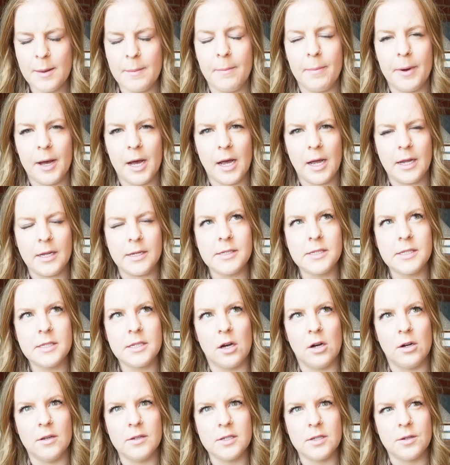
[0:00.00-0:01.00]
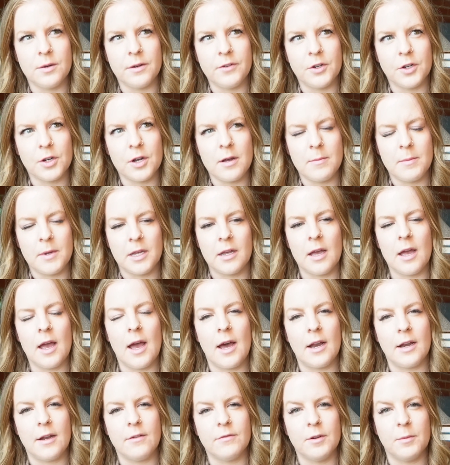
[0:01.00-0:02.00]
but also if you're coming
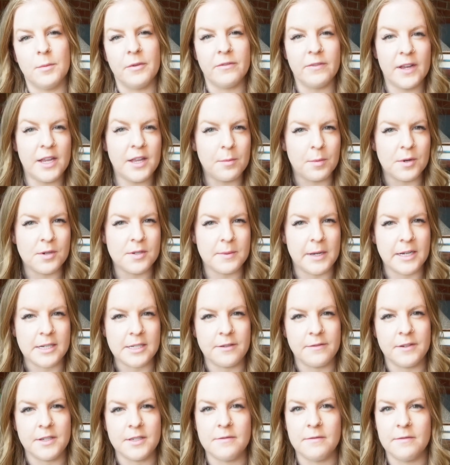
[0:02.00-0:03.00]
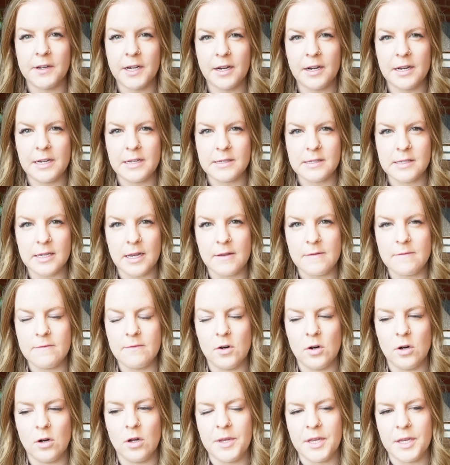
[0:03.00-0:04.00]
at it from a faith perspective, it's very
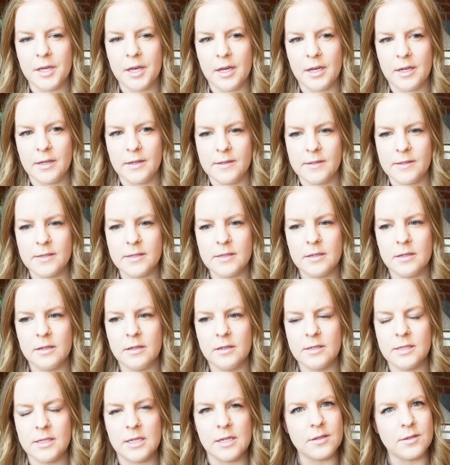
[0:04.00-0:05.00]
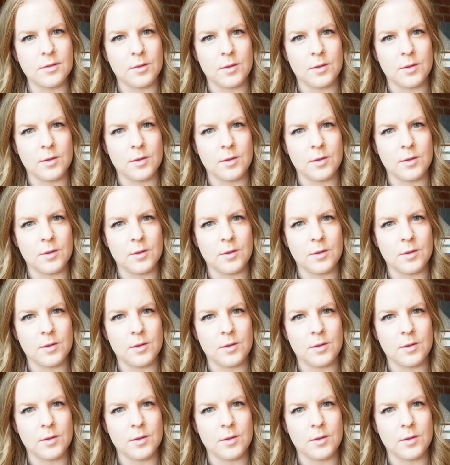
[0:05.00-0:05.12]
insightful because C.S.